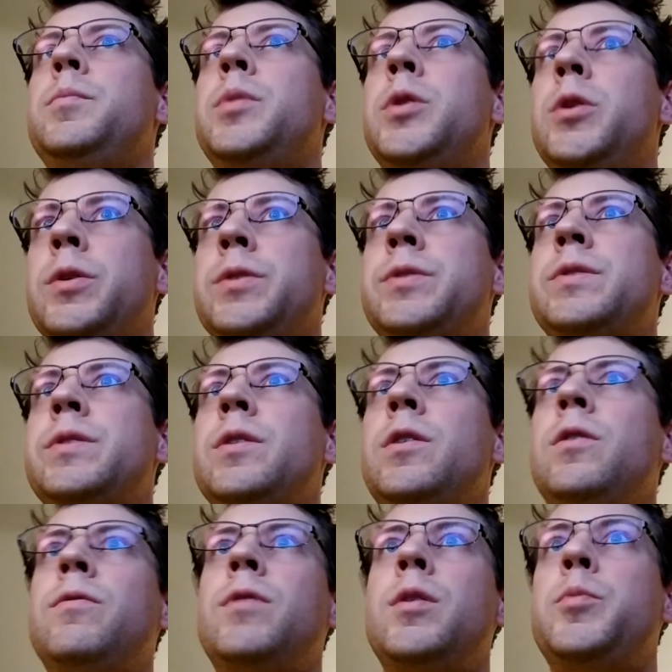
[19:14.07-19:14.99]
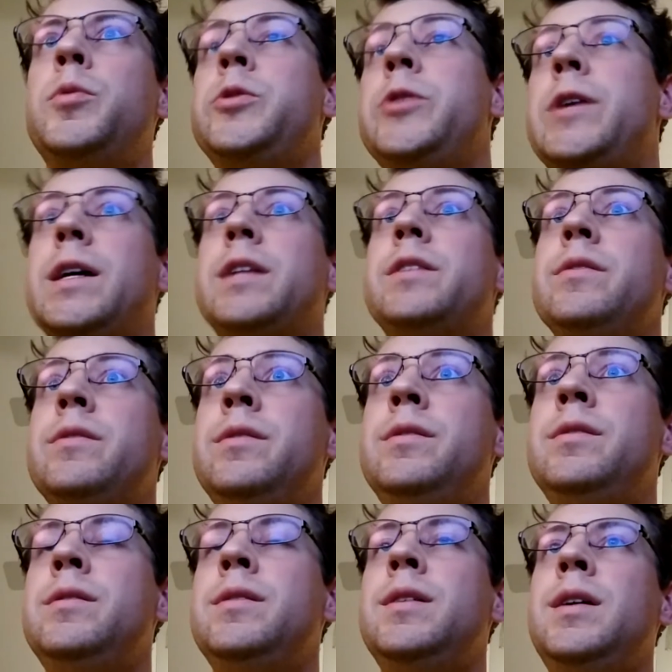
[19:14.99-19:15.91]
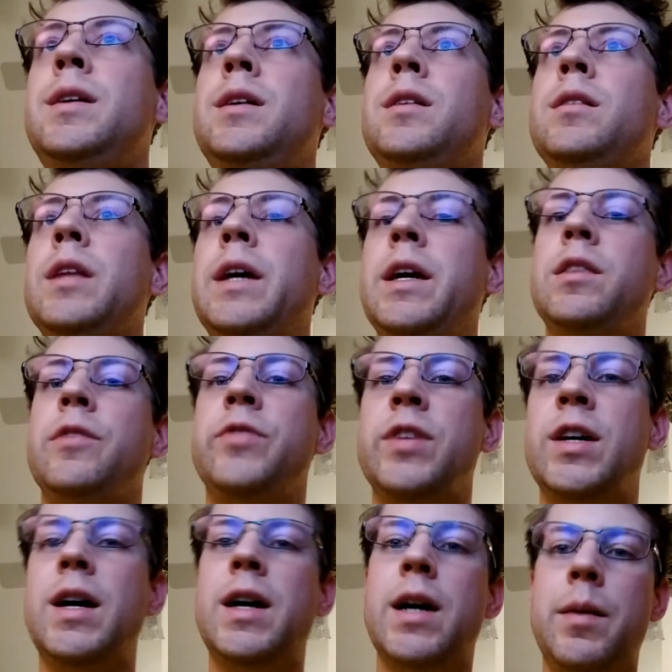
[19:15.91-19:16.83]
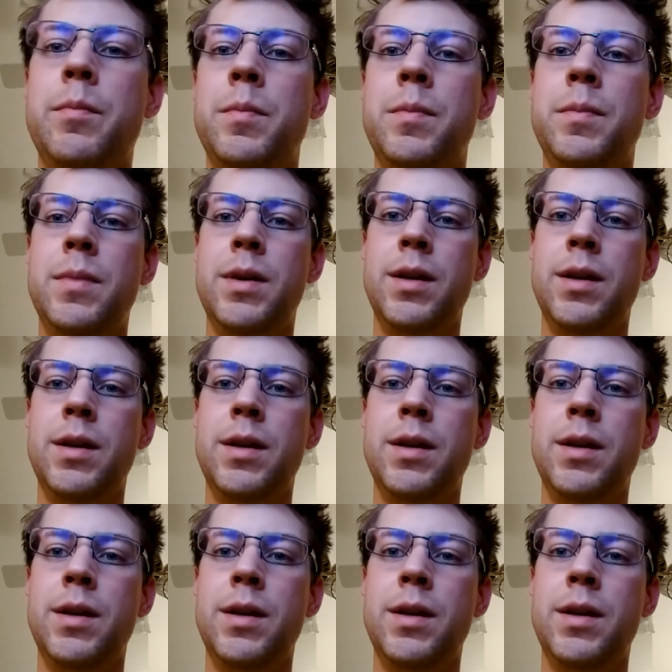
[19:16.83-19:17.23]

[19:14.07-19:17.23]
books over a protracted length of time.